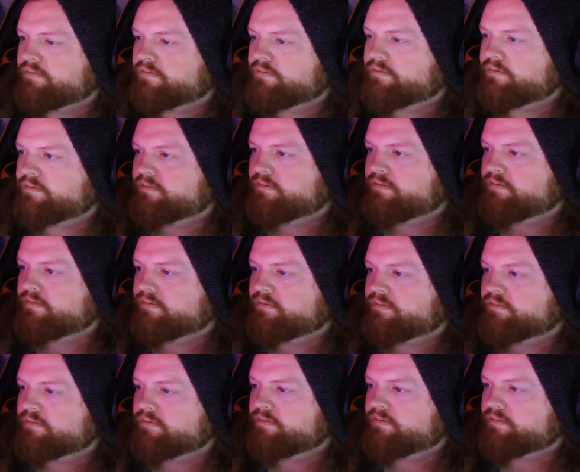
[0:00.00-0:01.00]

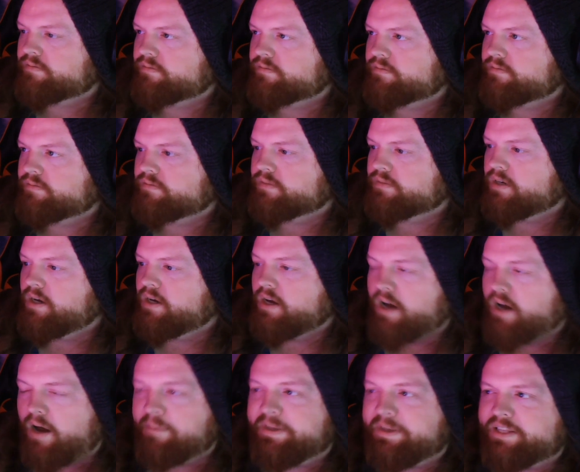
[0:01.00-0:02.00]

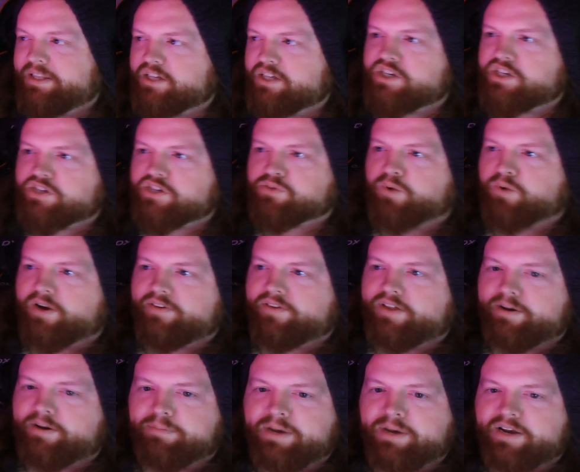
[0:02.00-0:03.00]
I mean, this is one of
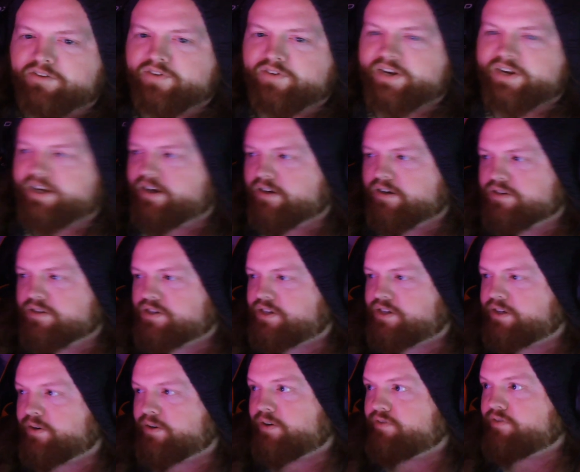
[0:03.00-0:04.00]
their better videos
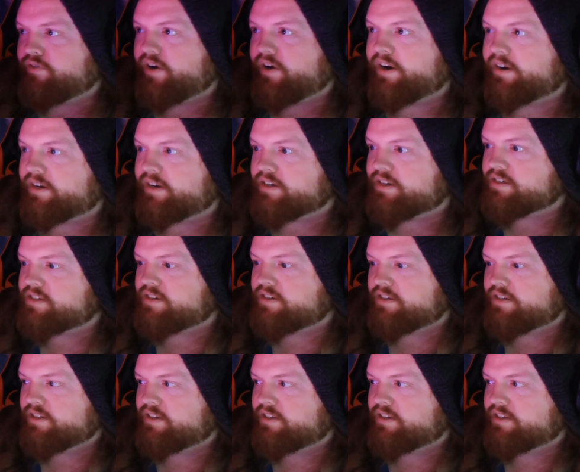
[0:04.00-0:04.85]
too, in fairness.